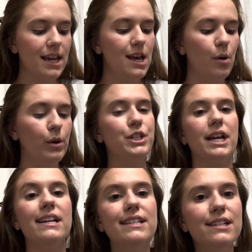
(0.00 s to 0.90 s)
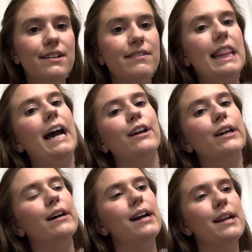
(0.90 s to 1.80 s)
which it isn't even that
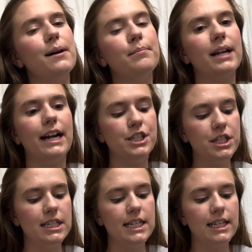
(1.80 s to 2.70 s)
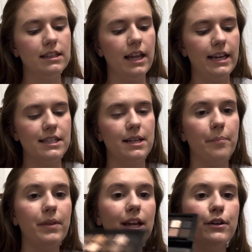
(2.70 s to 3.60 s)
good, but I just needed like
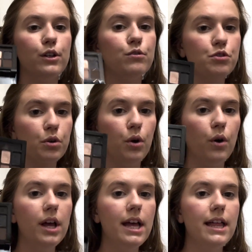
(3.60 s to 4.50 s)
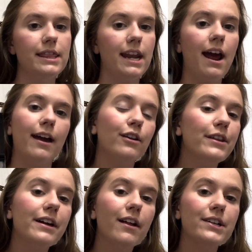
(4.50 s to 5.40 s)
something neutral that had all the
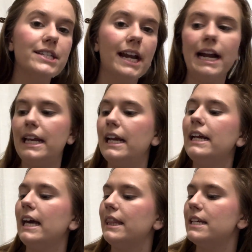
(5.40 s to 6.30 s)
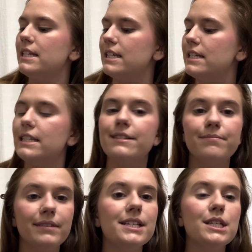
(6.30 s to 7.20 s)
colors that I need, and this is
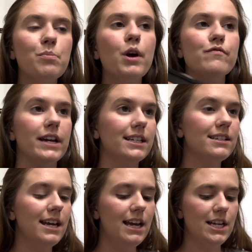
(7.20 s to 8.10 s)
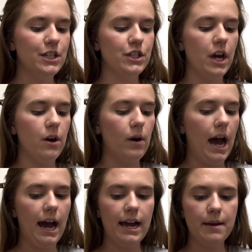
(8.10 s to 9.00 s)
perfect. So
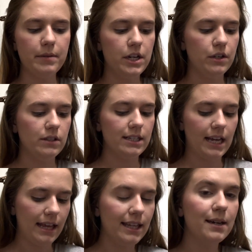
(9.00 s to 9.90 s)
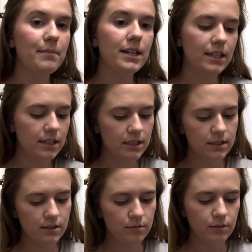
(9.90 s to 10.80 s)
I am gonna use this. I think I'm
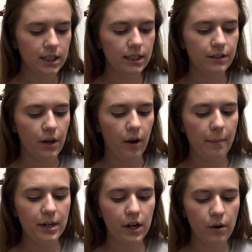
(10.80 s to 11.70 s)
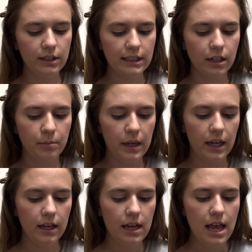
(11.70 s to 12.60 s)
gonna go a little bit